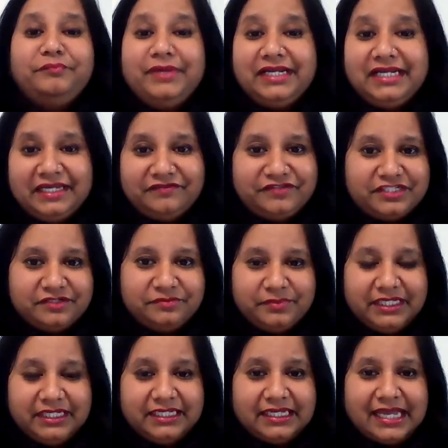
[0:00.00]
believed in
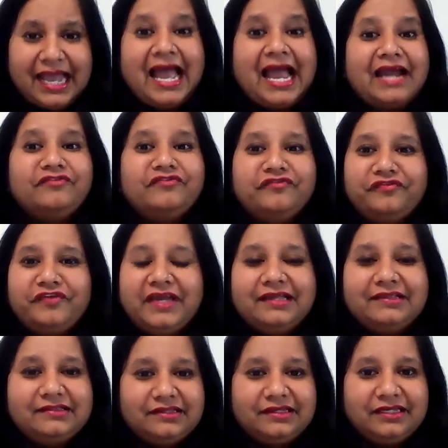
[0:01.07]
me, had
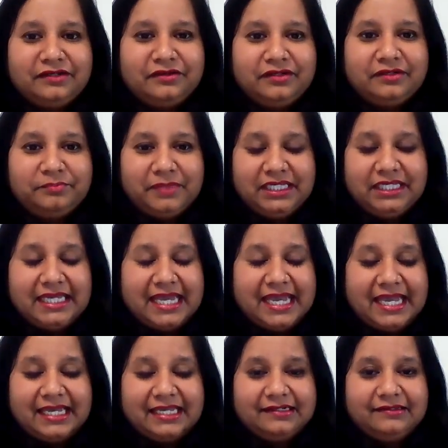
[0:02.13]
faith in me,
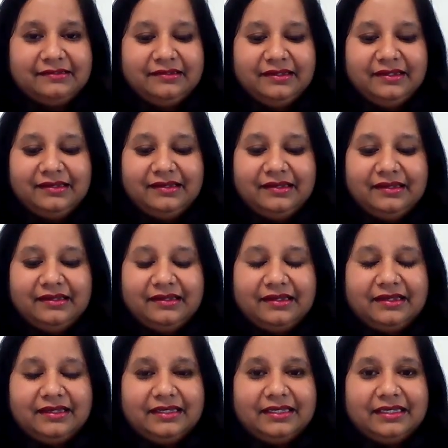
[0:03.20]
and
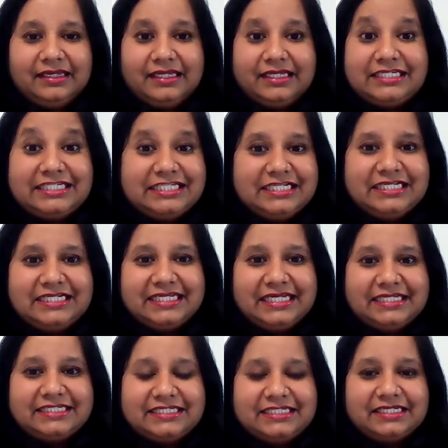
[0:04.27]
till
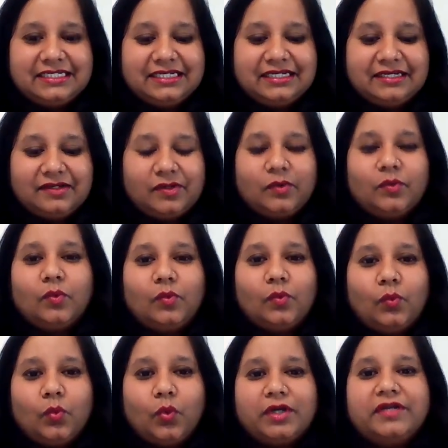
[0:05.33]
date,
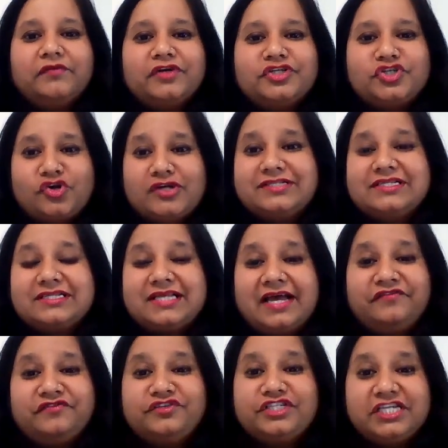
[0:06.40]
whatever choices I
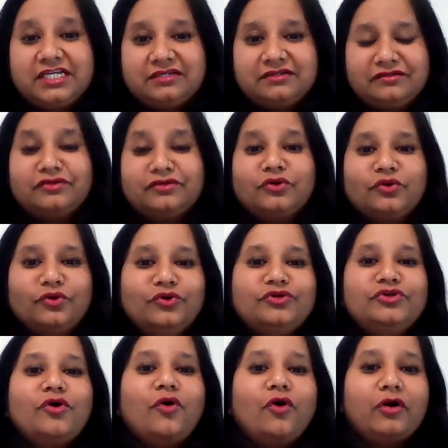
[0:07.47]
have taken,
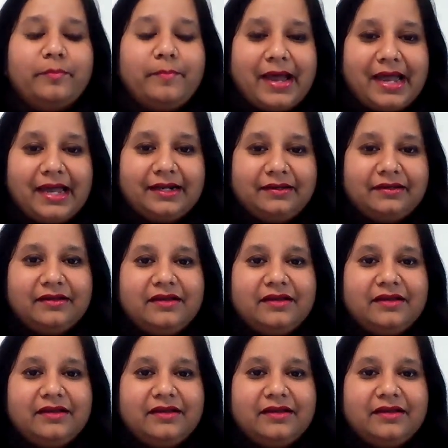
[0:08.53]
good or bad,